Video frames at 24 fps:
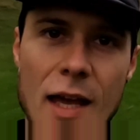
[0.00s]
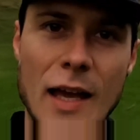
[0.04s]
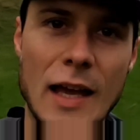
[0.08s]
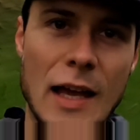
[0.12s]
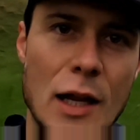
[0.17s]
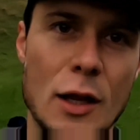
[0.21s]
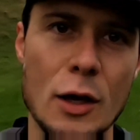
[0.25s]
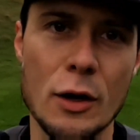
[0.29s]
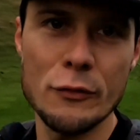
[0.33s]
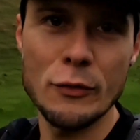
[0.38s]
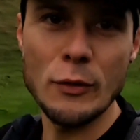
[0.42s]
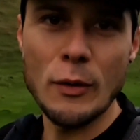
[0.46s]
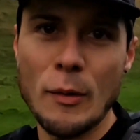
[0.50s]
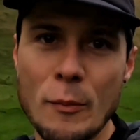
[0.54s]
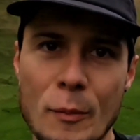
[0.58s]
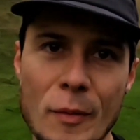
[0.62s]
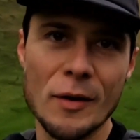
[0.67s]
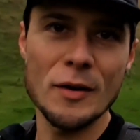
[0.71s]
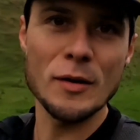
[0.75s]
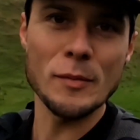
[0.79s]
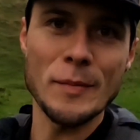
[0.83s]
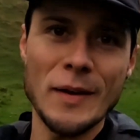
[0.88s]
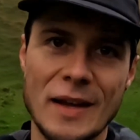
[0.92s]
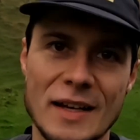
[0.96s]
Hello everyone,
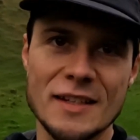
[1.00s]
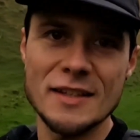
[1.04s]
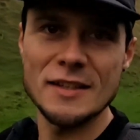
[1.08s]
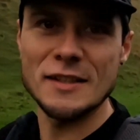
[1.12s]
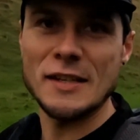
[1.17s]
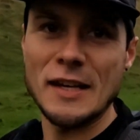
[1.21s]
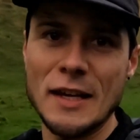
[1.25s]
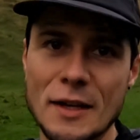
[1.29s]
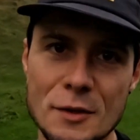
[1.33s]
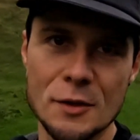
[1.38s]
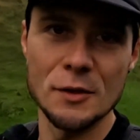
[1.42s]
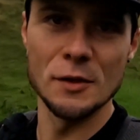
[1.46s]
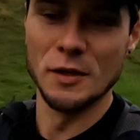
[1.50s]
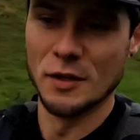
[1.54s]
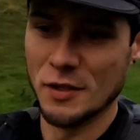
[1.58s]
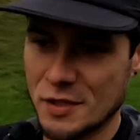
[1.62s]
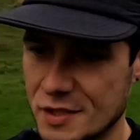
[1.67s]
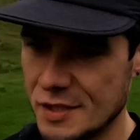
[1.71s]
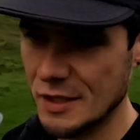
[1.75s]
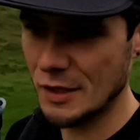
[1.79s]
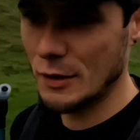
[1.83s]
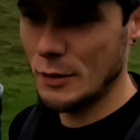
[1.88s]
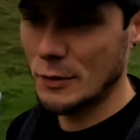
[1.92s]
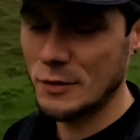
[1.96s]
welcome back to the channel.
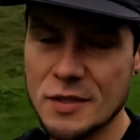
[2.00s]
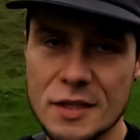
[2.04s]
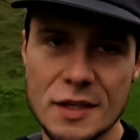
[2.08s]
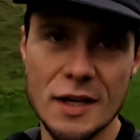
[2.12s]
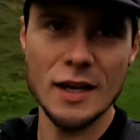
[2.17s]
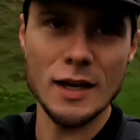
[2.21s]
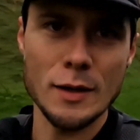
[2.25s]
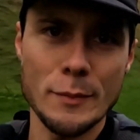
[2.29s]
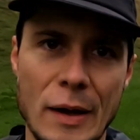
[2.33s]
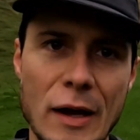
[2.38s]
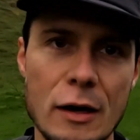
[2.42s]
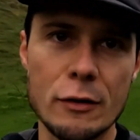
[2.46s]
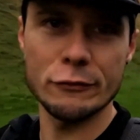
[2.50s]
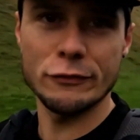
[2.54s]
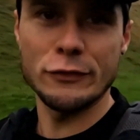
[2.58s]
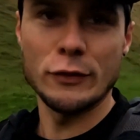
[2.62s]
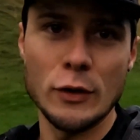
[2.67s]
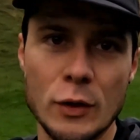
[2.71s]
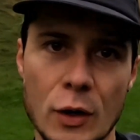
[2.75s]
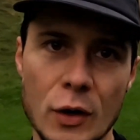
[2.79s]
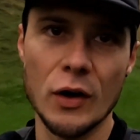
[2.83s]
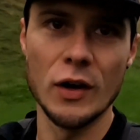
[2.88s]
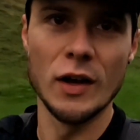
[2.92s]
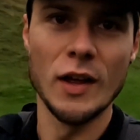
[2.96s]
So today I'm out
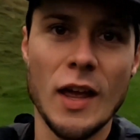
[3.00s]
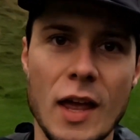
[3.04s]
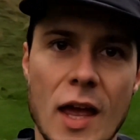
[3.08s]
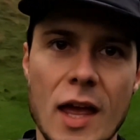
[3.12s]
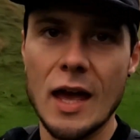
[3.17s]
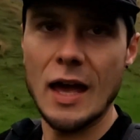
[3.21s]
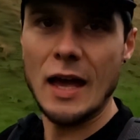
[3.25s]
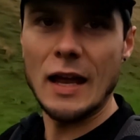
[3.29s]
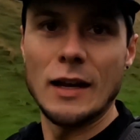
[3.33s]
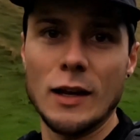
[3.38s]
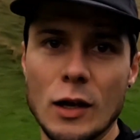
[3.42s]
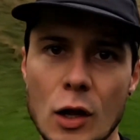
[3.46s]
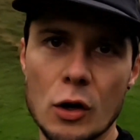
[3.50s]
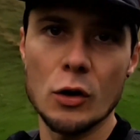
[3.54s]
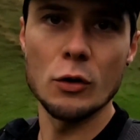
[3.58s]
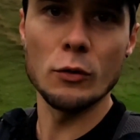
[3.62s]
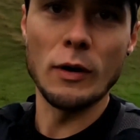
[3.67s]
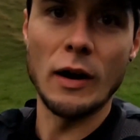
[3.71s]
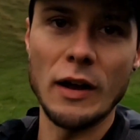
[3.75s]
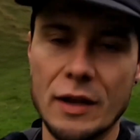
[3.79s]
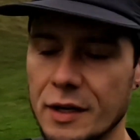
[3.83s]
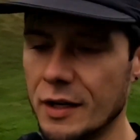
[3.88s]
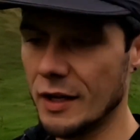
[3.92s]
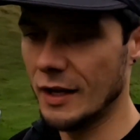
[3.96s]
for a long
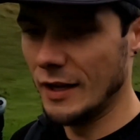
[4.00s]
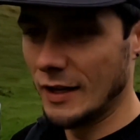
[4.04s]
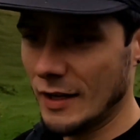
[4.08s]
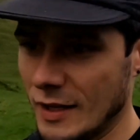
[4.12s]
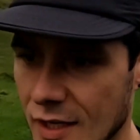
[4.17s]
run.